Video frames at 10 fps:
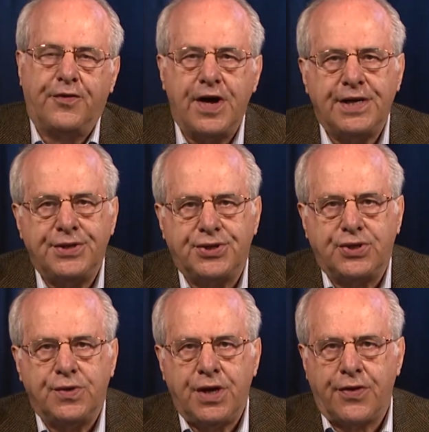there was a
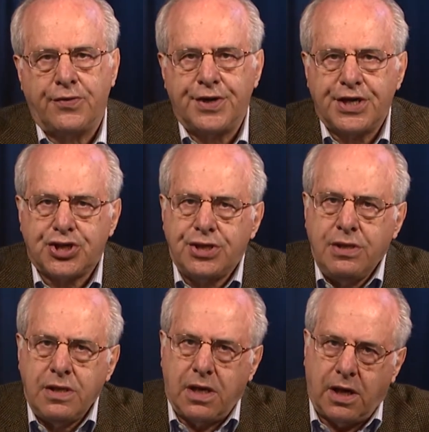crisis for a
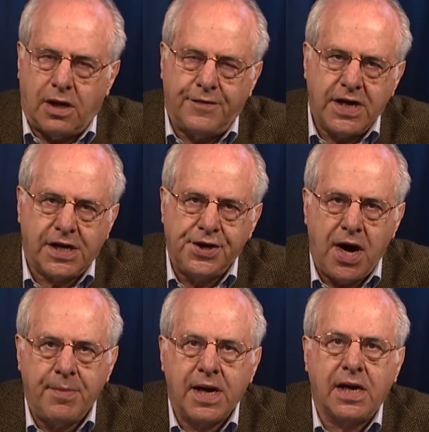studio at
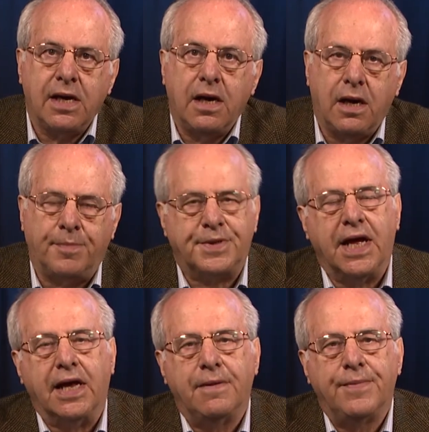BAI. He
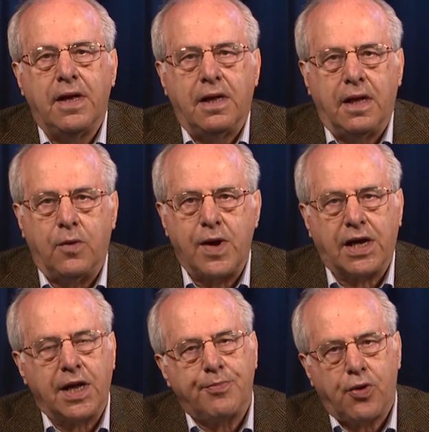just needed a
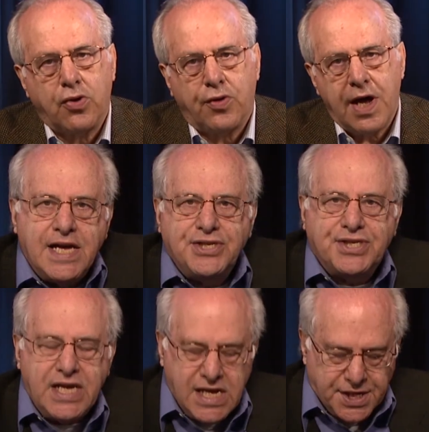studio to
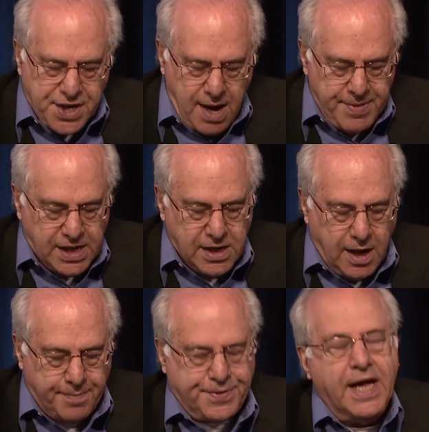record
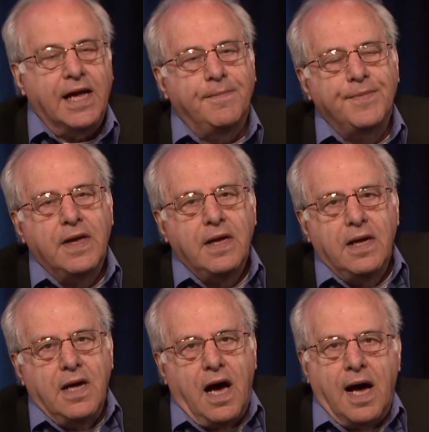his one-hour
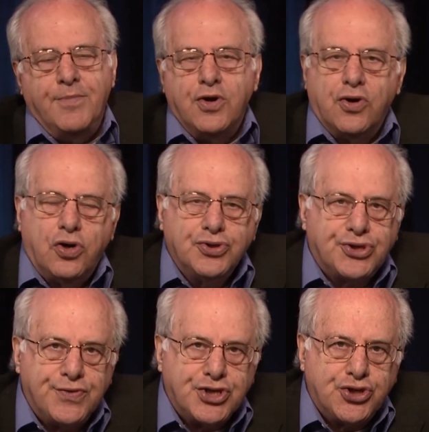weekly radio
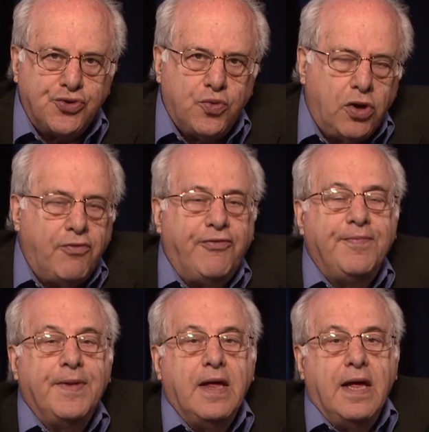show. And we said,
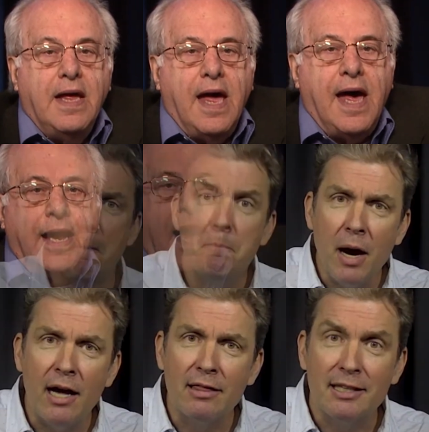sure.
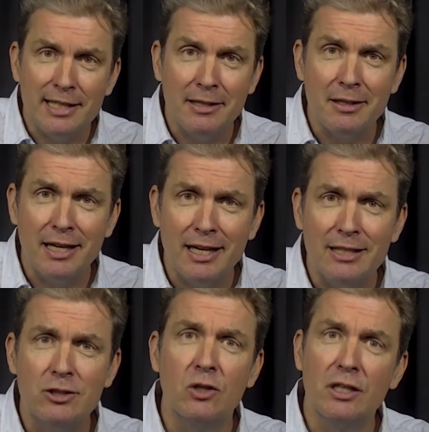But the deal
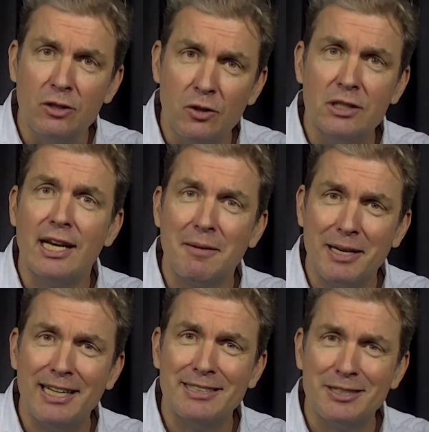is you can use an
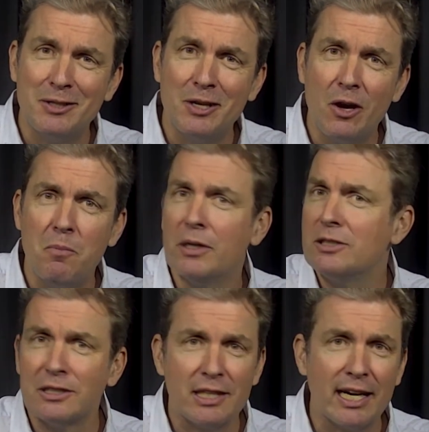MNN studio, but
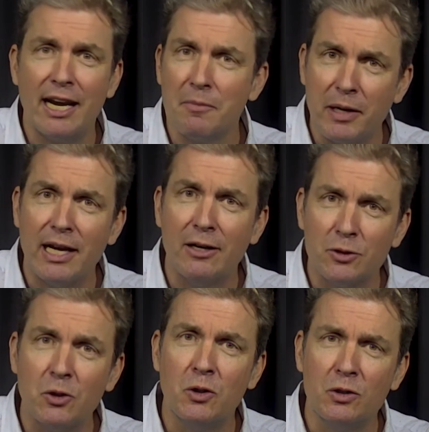just like anybody else
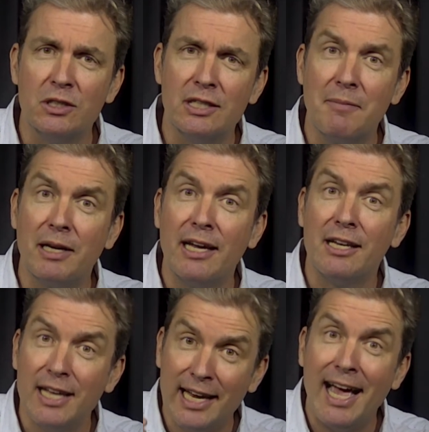who uses MNN,
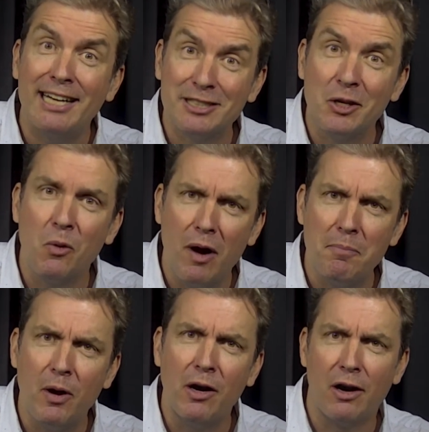it has to go
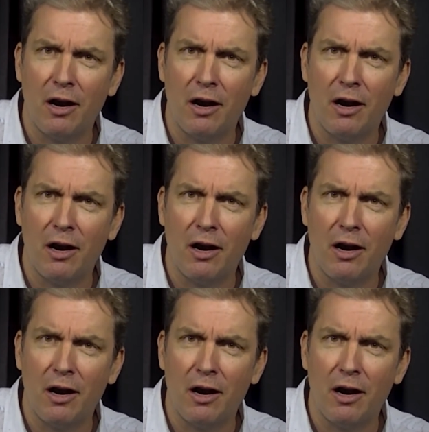up on